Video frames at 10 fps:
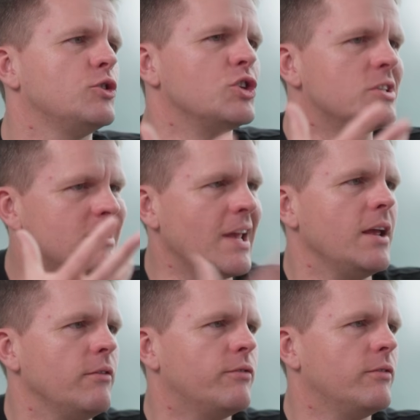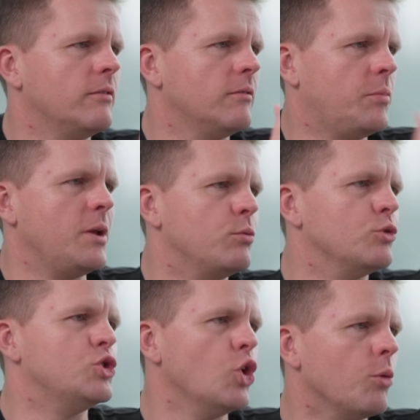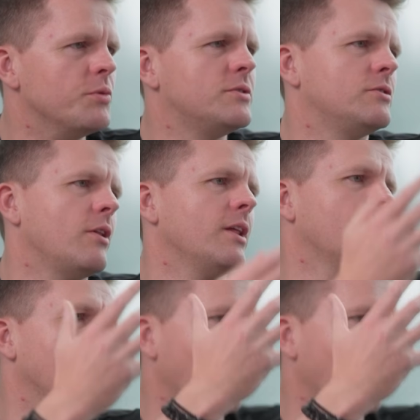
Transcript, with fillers: to save people's jobs so that they can